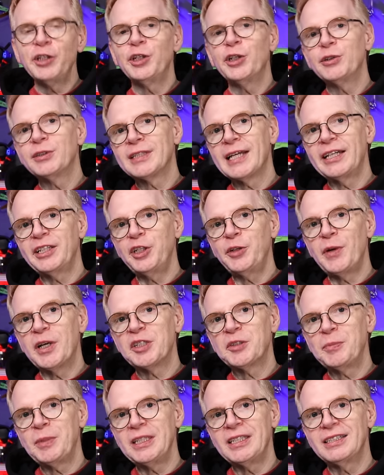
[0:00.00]
you use that
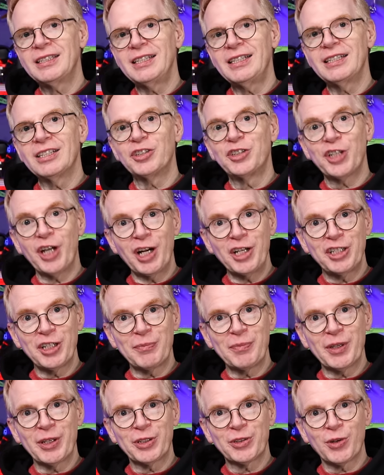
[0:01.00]
USB-C to charge
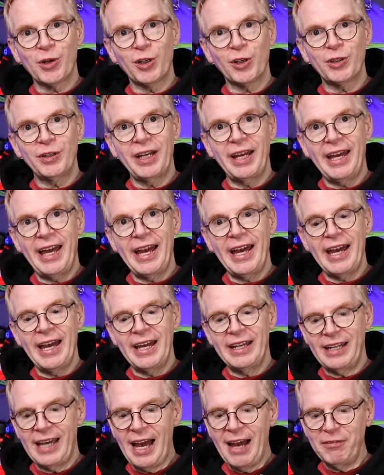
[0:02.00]
up the controller.
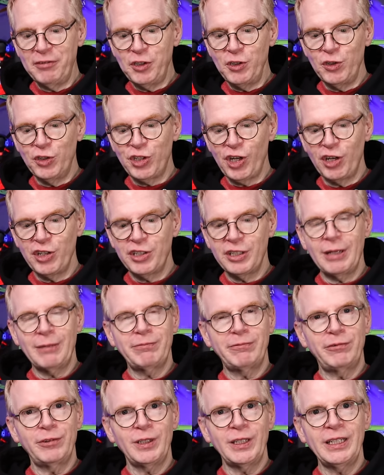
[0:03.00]
And after you charge it
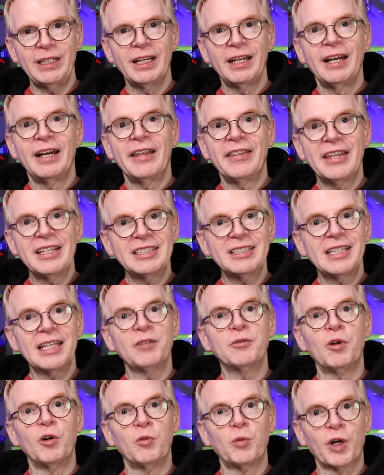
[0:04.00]
up fully, this
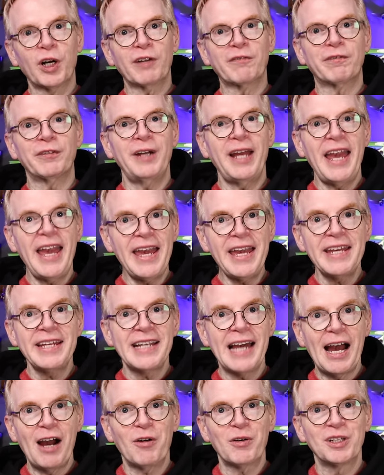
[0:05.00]
thing will work for
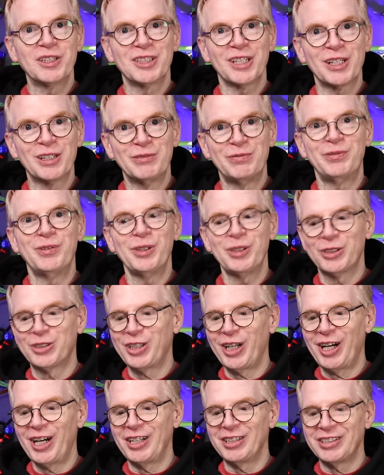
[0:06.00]
eight hours on a full
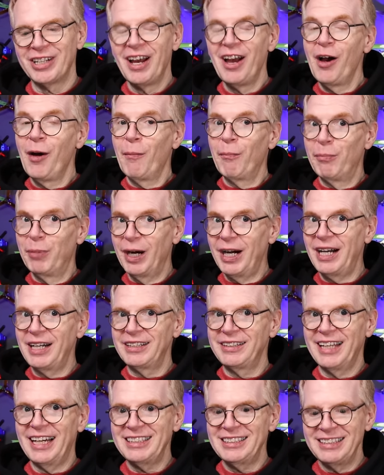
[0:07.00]
charge.
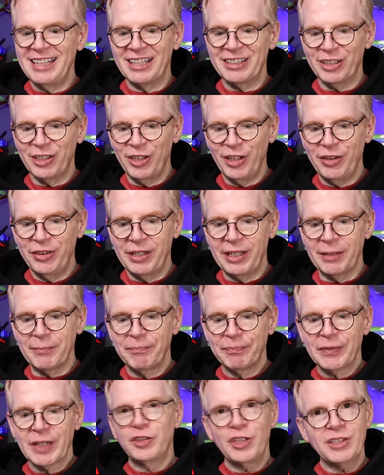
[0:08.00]
But that's not the good thing.
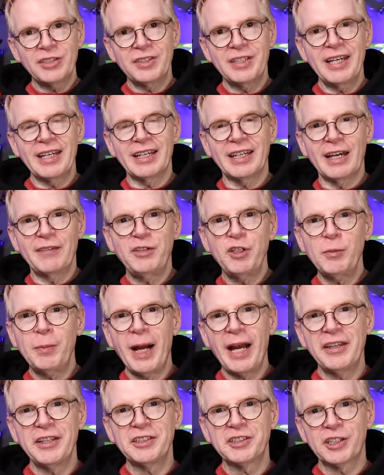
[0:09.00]
Just think, if you
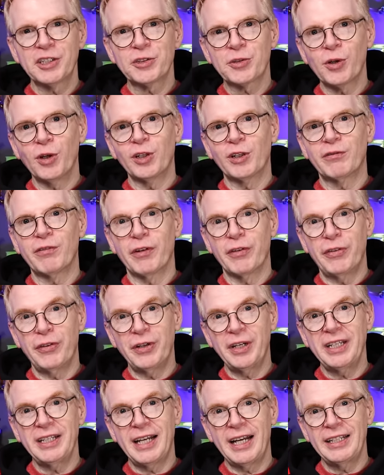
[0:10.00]
buy this controller for
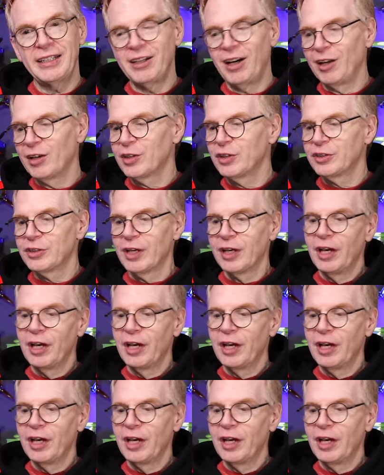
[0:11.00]
$39,